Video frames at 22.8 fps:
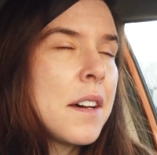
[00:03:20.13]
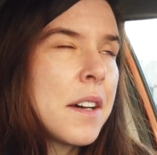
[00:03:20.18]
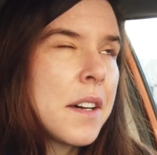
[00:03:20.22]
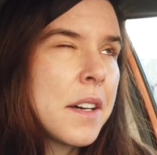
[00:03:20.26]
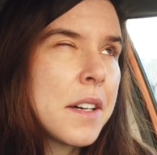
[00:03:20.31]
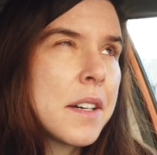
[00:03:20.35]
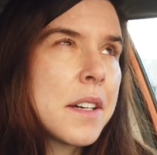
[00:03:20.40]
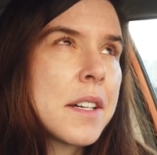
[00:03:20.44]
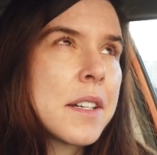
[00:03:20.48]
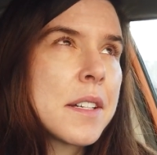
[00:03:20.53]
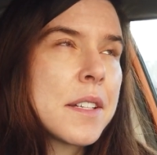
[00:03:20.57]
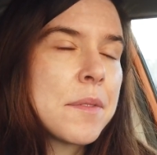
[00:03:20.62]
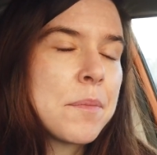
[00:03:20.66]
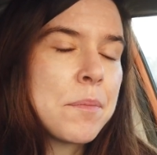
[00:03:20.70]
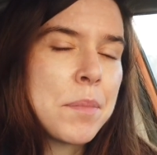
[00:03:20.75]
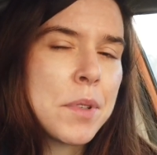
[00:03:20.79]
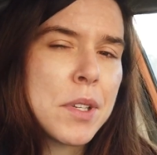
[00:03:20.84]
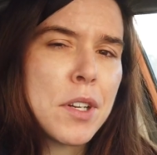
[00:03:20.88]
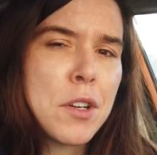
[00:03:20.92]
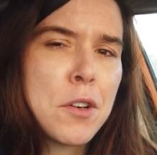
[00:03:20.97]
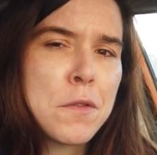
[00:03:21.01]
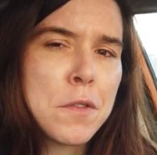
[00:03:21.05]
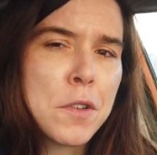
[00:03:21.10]

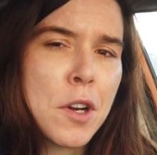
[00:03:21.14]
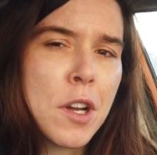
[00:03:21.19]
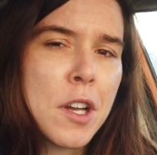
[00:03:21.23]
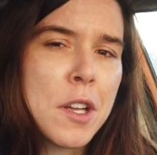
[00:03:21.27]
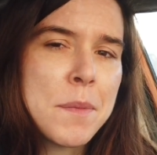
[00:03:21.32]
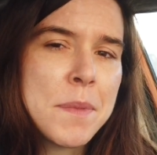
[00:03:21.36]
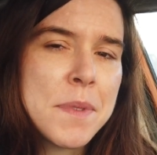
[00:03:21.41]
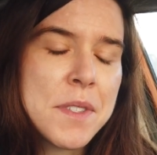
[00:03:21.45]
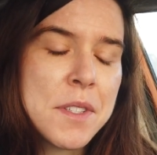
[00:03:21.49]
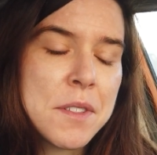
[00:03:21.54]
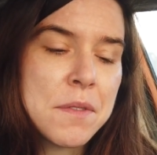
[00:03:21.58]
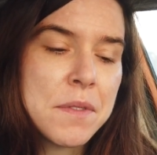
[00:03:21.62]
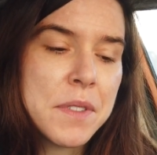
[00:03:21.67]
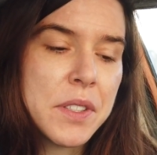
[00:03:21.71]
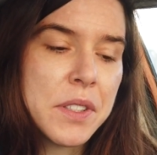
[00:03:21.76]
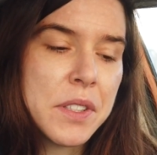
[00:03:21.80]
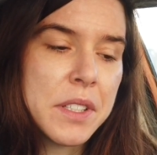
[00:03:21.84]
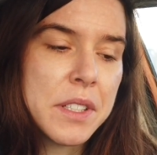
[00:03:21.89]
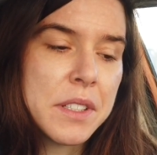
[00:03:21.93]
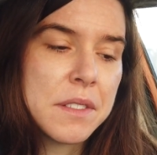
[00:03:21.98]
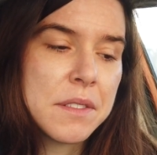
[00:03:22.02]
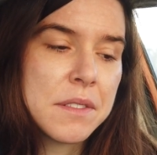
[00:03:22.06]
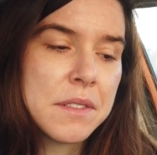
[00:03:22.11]
but overall, I'm still
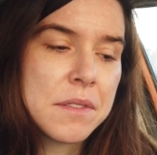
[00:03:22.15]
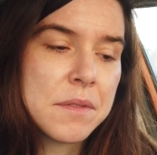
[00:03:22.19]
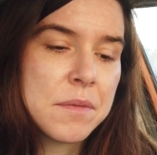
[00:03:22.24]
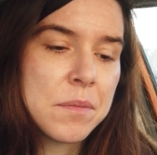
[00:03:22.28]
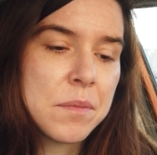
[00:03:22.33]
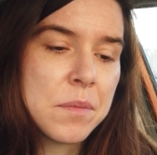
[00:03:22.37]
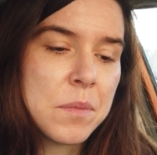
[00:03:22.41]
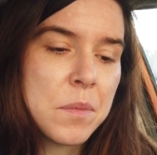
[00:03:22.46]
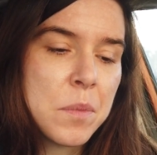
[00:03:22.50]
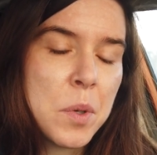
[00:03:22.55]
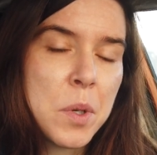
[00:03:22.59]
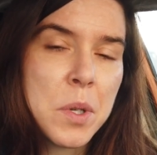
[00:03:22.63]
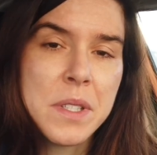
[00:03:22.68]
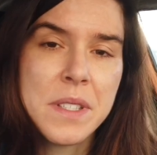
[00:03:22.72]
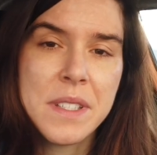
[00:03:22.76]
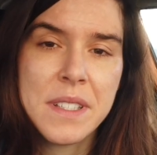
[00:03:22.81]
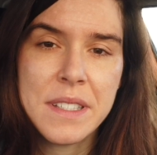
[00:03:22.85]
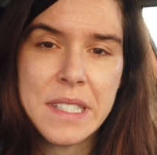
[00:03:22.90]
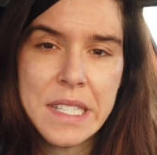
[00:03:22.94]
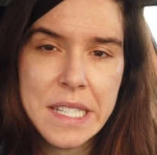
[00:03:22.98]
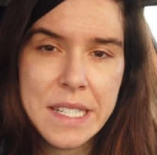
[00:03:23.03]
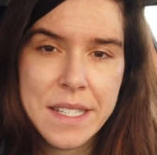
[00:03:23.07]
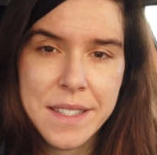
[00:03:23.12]
feeling
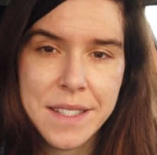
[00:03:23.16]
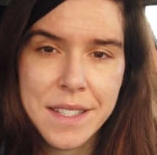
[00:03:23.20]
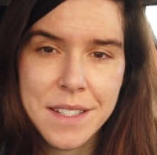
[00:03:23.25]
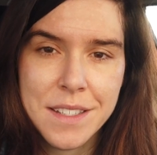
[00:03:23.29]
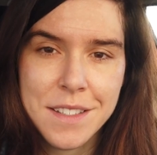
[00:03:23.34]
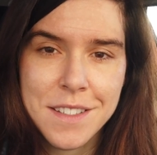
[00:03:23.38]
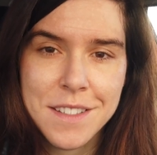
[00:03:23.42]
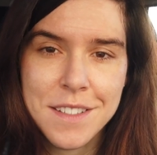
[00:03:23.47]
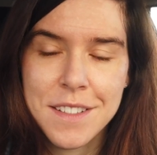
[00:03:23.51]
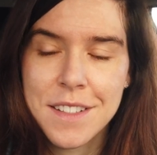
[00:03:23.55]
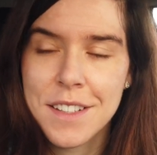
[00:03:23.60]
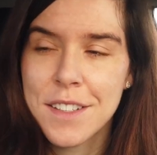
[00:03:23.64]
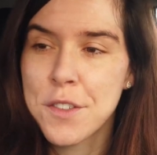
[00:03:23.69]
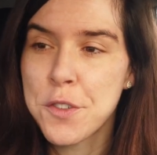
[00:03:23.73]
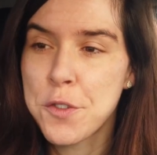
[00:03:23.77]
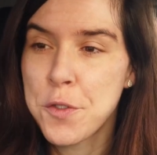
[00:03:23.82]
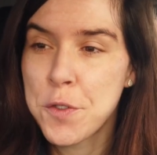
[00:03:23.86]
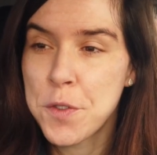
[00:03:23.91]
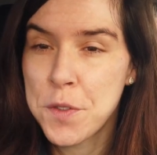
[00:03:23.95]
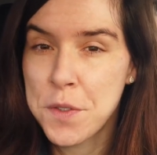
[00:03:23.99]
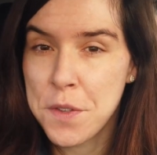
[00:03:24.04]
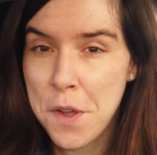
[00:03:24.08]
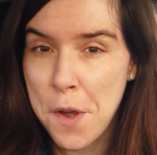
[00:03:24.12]
pretty decent.
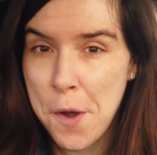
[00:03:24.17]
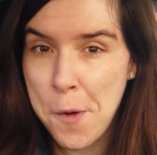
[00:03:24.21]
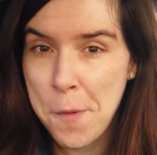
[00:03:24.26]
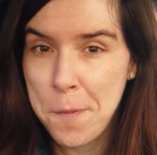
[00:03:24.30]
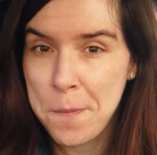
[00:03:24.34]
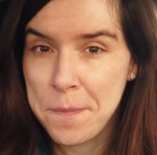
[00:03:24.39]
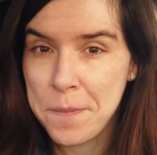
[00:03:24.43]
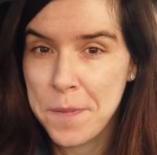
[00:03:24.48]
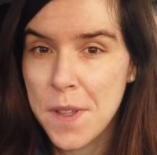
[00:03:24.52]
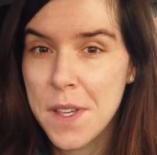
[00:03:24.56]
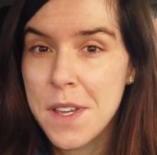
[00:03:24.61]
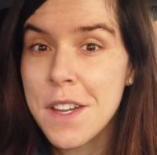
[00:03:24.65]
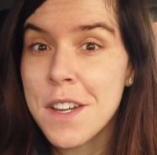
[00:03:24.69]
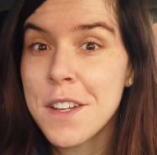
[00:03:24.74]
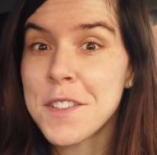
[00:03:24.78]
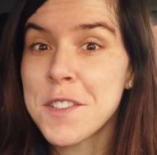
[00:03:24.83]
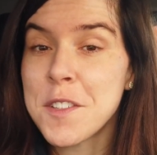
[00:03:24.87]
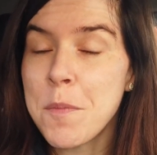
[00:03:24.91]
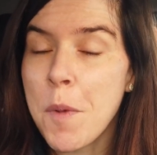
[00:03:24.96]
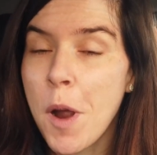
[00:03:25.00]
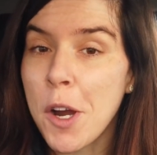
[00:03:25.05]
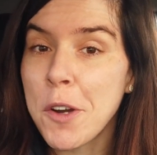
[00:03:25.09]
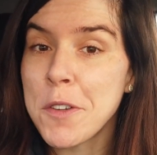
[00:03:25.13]
So,
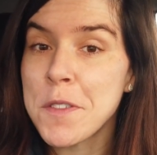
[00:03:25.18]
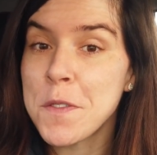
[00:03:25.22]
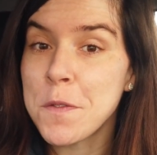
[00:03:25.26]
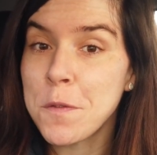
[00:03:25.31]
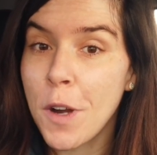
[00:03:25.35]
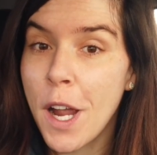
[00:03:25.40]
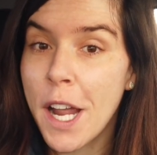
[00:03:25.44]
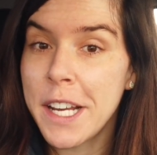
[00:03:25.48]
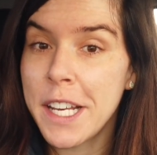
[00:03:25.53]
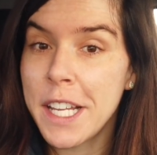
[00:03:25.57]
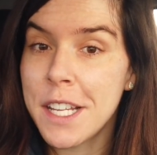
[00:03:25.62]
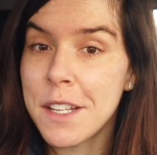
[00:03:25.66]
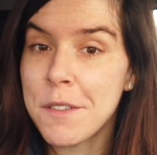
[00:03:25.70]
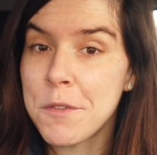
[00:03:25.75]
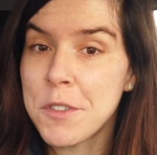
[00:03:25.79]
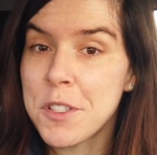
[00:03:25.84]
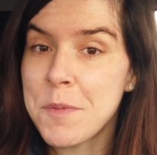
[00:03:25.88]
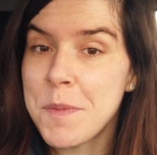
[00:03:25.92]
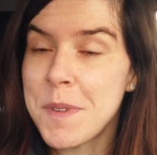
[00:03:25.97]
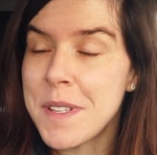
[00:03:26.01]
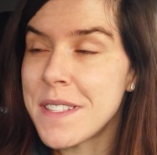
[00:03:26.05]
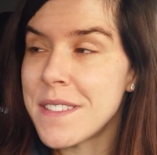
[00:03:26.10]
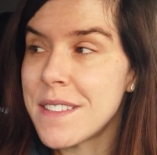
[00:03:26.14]
tomorrow's Friday,
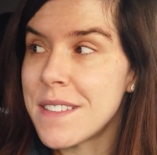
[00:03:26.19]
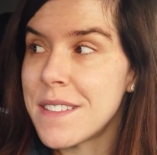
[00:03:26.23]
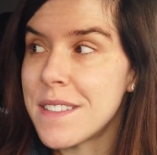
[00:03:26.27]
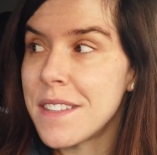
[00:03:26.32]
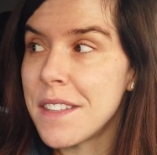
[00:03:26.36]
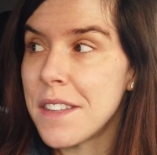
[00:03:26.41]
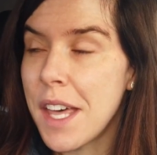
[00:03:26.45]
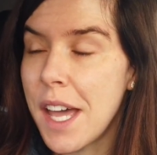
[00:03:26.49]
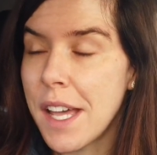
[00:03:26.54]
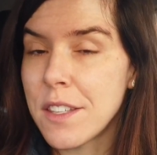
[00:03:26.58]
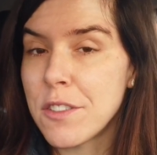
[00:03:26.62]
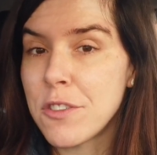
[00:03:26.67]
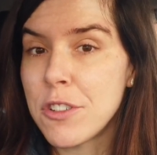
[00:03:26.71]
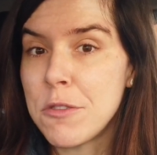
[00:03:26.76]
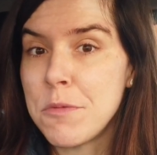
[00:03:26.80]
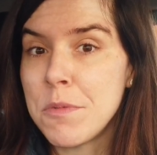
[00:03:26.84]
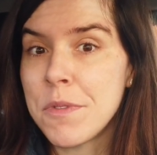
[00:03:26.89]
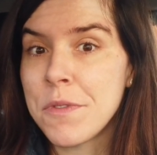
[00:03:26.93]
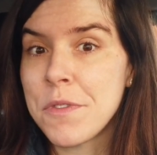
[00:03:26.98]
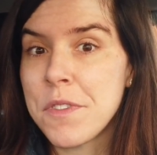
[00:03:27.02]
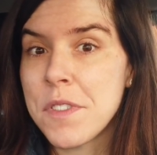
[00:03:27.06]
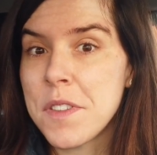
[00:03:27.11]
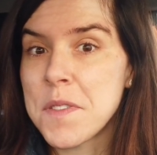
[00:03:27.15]
which means it's the last
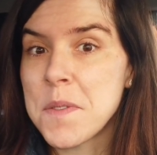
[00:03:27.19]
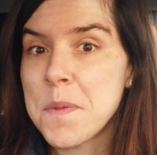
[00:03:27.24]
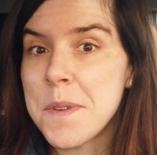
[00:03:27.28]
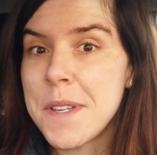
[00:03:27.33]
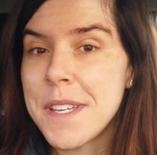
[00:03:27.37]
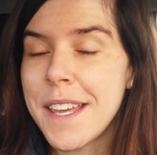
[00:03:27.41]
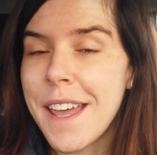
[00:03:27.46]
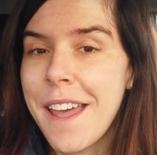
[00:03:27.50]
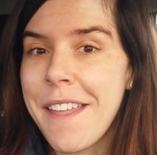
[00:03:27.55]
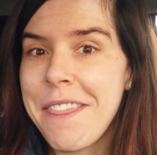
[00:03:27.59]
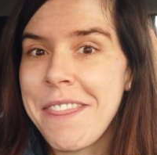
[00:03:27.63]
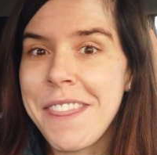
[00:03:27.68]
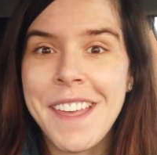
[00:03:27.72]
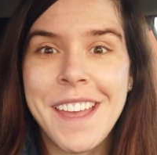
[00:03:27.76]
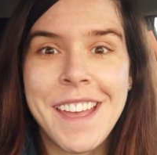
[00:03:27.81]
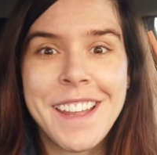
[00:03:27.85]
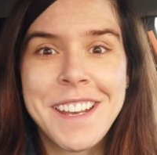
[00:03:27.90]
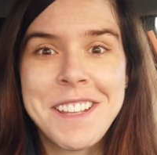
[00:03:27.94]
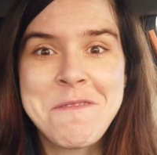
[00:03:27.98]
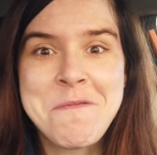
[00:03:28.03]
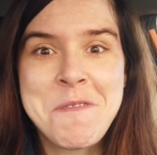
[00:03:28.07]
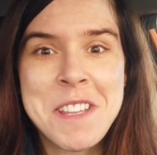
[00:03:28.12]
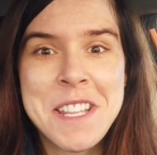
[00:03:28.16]
treatment for this week, and
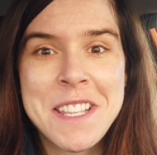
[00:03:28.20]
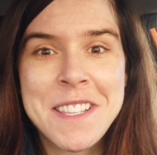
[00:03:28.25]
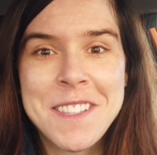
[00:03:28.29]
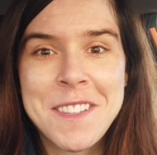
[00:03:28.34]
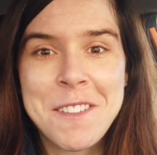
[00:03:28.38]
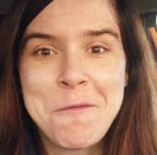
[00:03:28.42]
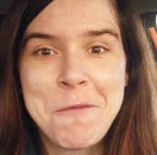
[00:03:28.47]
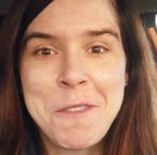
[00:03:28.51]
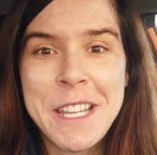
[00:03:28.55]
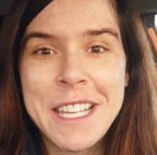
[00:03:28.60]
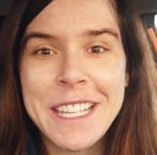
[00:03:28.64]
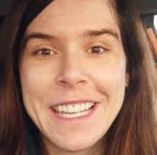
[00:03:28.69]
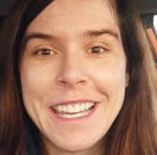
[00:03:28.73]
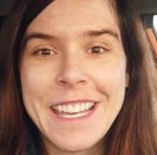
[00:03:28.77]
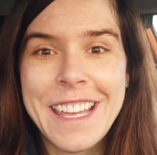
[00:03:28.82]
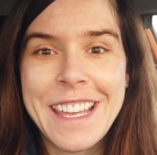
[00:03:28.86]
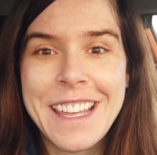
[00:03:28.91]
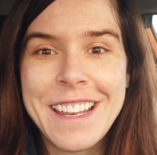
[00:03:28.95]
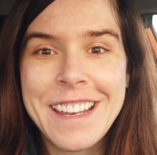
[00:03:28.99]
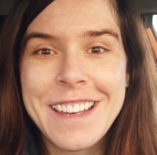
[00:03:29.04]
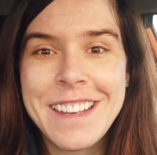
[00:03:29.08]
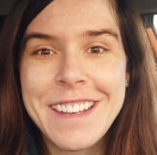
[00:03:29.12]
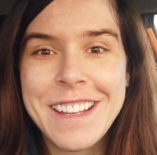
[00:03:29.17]
then it means the
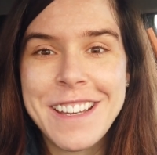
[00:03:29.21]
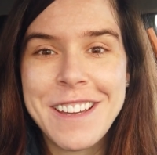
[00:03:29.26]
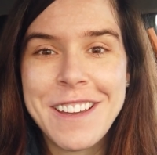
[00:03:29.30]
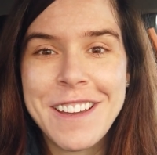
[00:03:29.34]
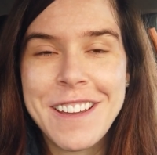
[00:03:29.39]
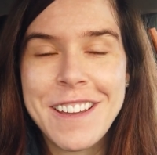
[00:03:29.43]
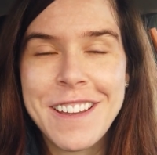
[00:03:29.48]
weekend